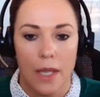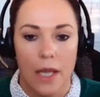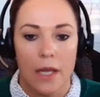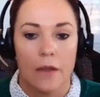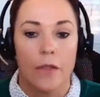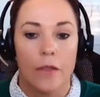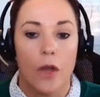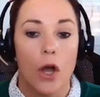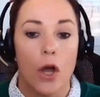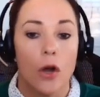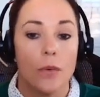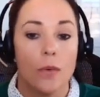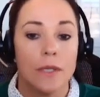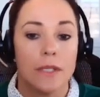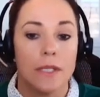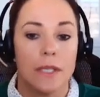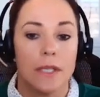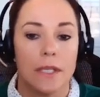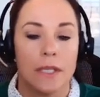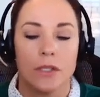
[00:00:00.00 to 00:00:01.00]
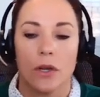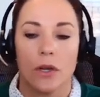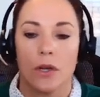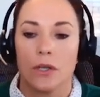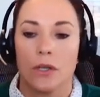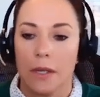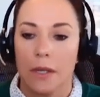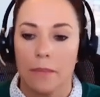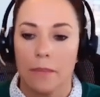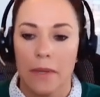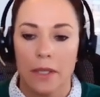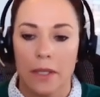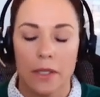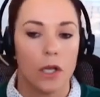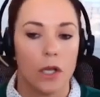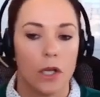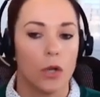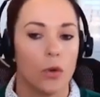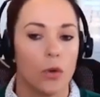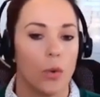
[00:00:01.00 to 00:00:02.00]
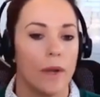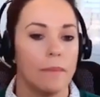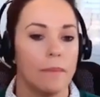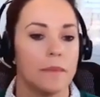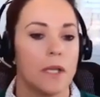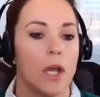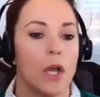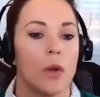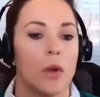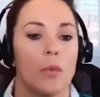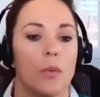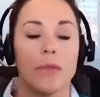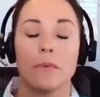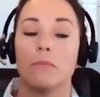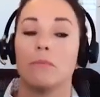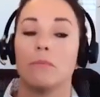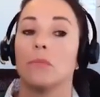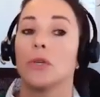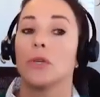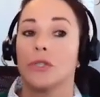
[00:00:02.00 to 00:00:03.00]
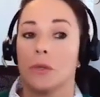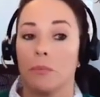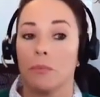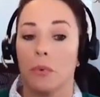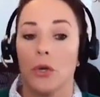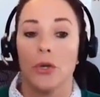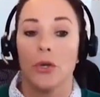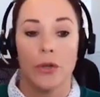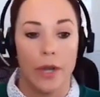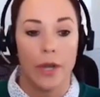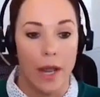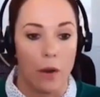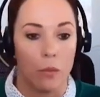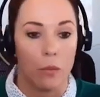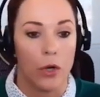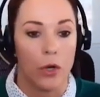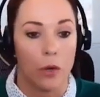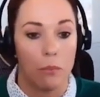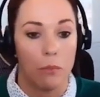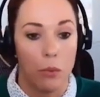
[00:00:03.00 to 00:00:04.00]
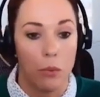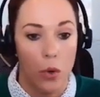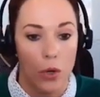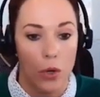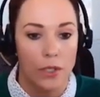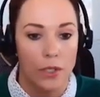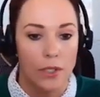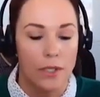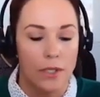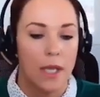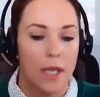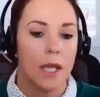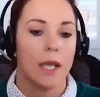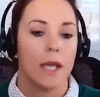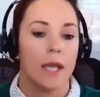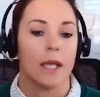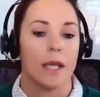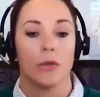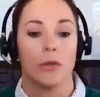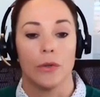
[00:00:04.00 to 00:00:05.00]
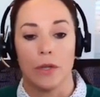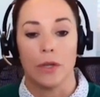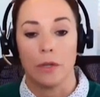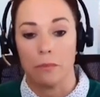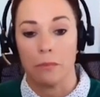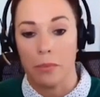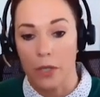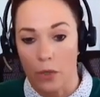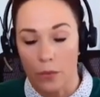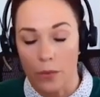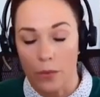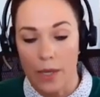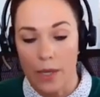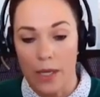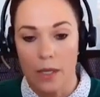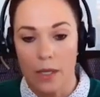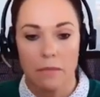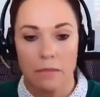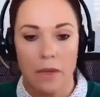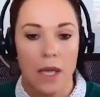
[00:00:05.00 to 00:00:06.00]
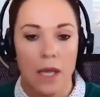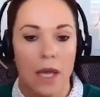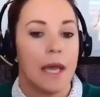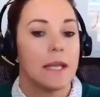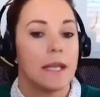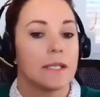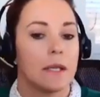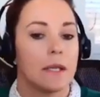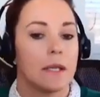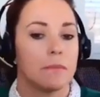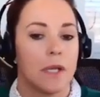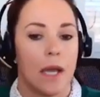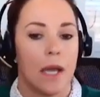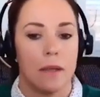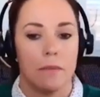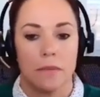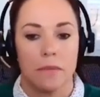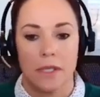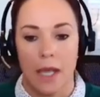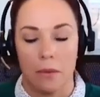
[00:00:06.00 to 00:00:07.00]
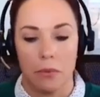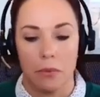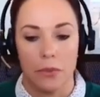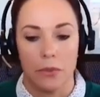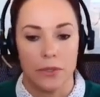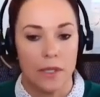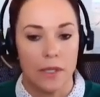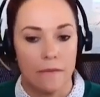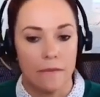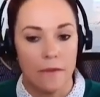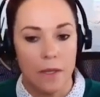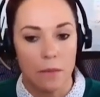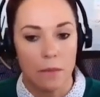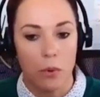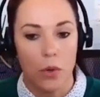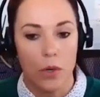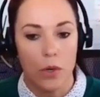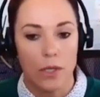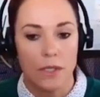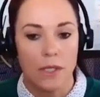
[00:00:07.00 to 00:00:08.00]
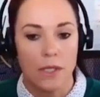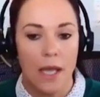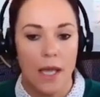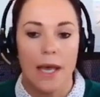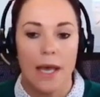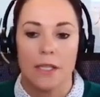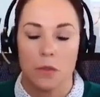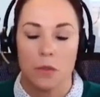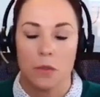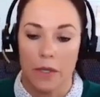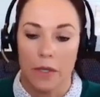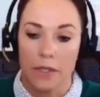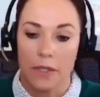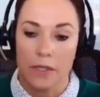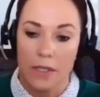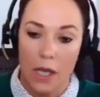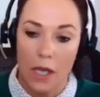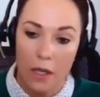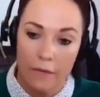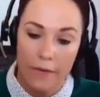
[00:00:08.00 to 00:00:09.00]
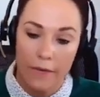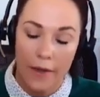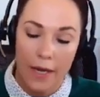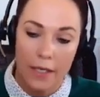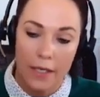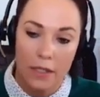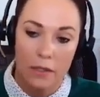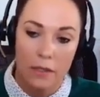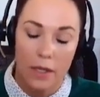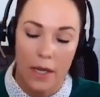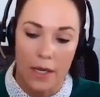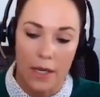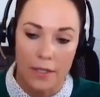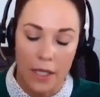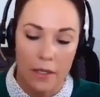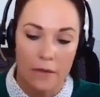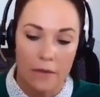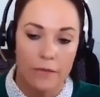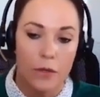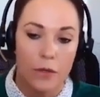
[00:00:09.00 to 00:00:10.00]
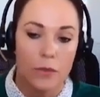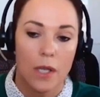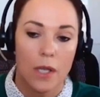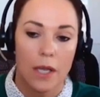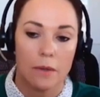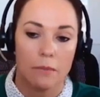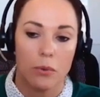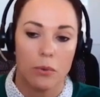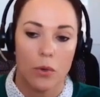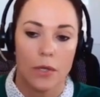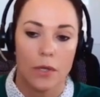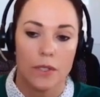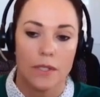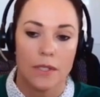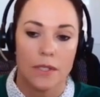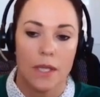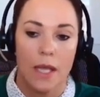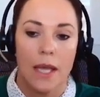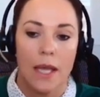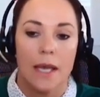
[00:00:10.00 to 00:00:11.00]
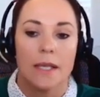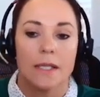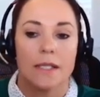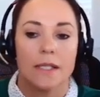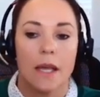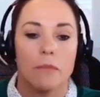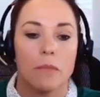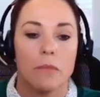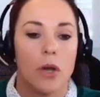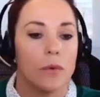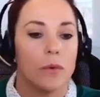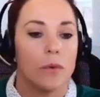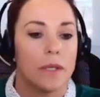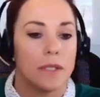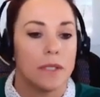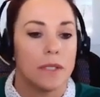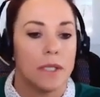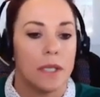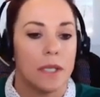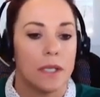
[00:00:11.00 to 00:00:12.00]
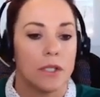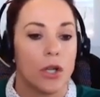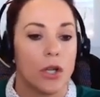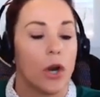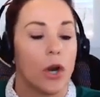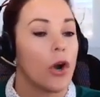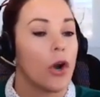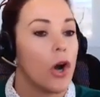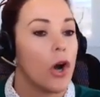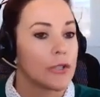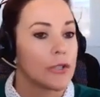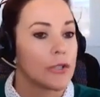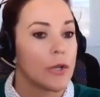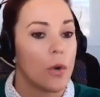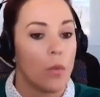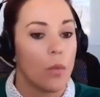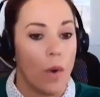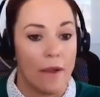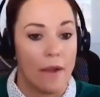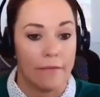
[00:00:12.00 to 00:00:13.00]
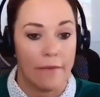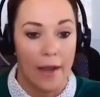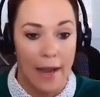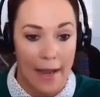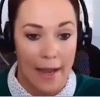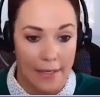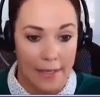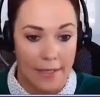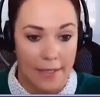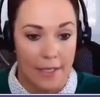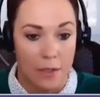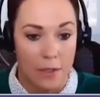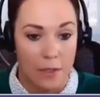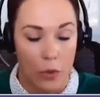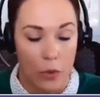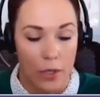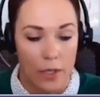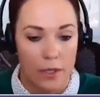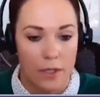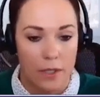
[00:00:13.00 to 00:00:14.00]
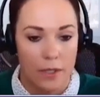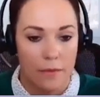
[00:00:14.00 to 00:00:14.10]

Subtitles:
Now, the ONTs are typically equipped with multiple network ports, including PoE and sometimes cable TV ports, as well as telephone line ports. Some ONTs are also Wi-Fi access points.